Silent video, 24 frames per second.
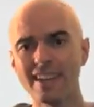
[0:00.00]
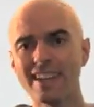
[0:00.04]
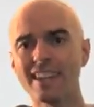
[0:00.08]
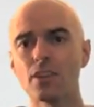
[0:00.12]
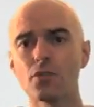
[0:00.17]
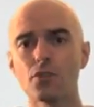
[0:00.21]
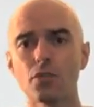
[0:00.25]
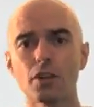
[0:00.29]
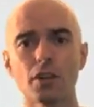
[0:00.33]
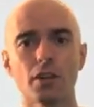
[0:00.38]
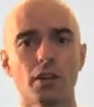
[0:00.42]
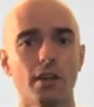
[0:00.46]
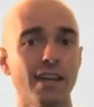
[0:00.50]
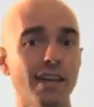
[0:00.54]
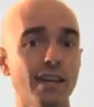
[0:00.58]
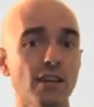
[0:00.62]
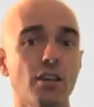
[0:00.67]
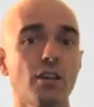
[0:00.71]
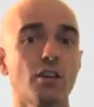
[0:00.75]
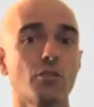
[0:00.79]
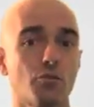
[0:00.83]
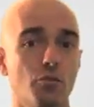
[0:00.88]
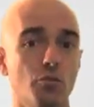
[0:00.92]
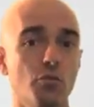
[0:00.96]

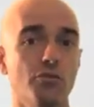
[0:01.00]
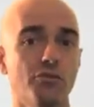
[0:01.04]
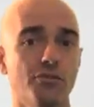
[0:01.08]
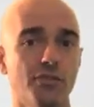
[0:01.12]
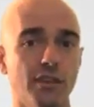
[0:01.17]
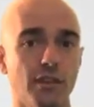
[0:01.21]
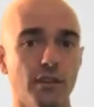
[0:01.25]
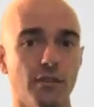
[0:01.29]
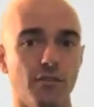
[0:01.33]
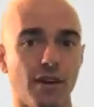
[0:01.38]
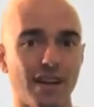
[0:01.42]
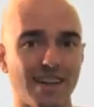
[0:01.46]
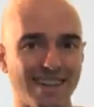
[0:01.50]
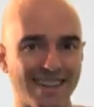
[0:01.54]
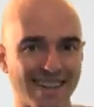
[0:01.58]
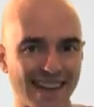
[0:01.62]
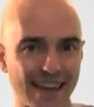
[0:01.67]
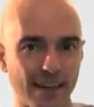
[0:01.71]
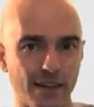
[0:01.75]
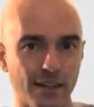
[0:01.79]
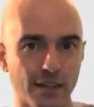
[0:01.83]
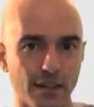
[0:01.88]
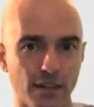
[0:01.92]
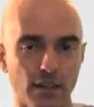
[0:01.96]
incongruency of
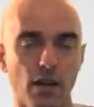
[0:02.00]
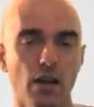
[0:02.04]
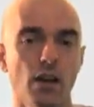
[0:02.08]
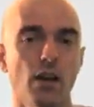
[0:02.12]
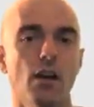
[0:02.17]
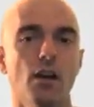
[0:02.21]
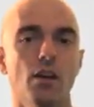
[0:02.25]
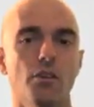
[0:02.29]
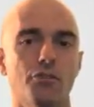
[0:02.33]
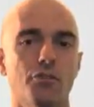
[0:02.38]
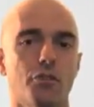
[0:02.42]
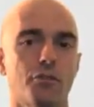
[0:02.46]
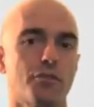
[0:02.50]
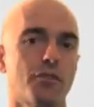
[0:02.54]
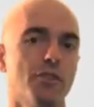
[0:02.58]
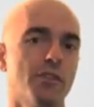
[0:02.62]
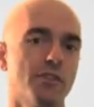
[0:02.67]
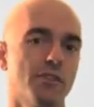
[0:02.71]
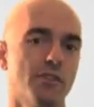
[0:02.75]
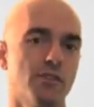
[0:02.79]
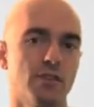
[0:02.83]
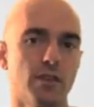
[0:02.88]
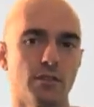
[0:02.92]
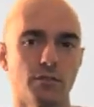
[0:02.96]
identity. So for
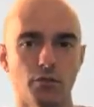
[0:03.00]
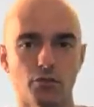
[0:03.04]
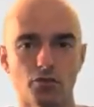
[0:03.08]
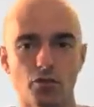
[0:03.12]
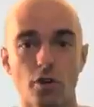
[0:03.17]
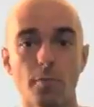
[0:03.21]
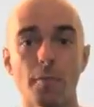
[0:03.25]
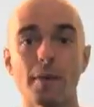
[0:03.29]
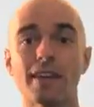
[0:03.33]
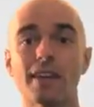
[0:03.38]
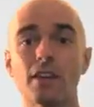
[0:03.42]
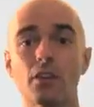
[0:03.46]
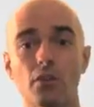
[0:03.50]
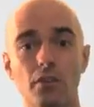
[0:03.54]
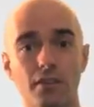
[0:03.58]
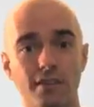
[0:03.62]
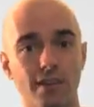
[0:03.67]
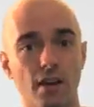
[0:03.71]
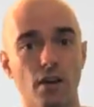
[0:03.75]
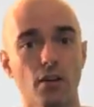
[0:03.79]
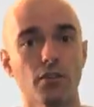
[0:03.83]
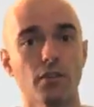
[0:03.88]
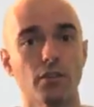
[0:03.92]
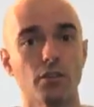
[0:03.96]
instance, if you start making all
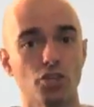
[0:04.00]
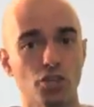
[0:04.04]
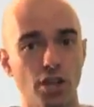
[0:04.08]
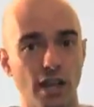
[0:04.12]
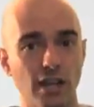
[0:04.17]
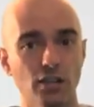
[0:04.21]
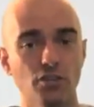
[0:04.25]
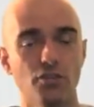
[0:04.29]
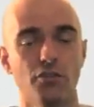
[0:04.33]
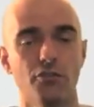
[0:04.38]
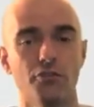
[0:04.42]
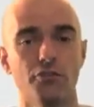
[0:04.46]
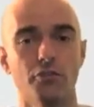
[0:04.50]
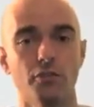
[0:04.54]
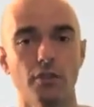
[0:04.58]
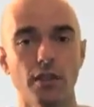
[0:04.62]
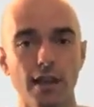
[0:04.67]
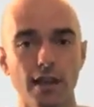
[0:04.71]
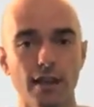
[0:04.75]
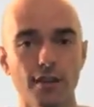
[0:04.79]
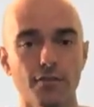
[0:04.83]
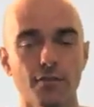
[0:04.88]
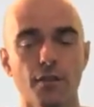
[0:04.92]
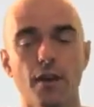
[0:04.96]
these healthy changes in your
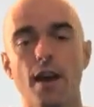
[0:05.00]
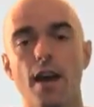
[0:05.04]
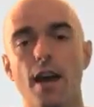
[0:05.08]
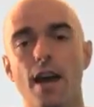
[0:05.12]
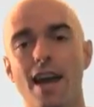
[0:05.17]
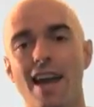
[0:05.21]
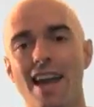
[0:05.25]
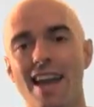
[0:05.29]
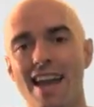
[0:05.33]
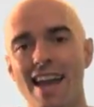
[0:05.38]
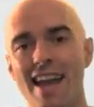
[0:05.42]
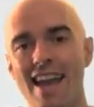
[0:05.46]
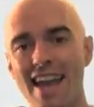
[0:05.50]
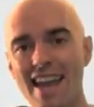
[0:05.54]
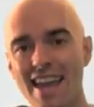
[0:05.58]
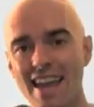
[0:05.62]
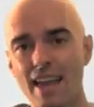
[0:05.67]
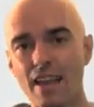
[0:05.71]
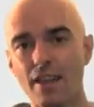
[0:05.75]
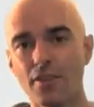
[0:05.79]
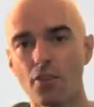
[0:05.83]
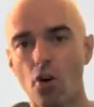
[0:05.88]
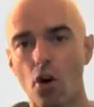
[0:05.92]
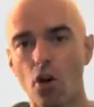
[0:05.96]
life,
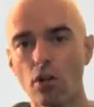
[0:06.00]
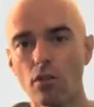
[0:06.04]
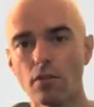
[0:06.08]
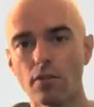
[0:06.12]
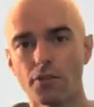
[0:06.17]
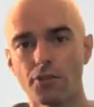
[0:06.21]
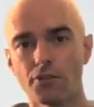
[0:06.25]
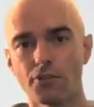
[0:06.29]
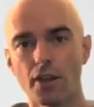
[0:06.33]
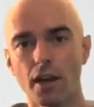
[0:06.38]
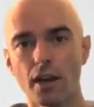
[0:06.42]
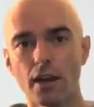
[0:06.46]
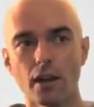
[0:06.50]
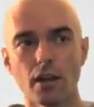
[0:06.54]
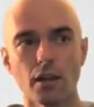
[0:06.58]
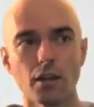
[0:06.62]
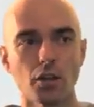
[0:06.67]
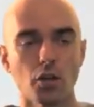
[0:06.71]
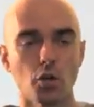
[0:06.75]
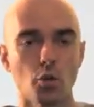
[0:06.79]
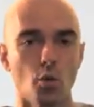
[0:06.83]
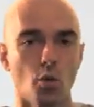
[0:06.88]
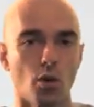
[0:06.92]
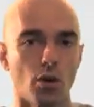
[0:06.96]
and all of a
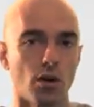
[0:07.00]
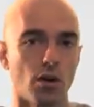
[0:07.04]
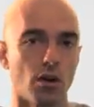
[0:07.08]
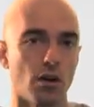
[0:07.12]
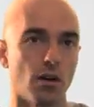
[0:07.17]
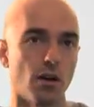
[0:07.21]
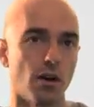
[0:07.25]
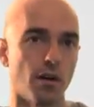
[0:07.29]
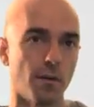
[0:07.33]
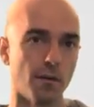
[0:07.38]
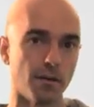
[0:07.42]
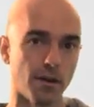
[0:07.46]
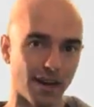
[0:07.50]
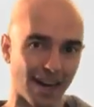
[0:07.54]
sudden your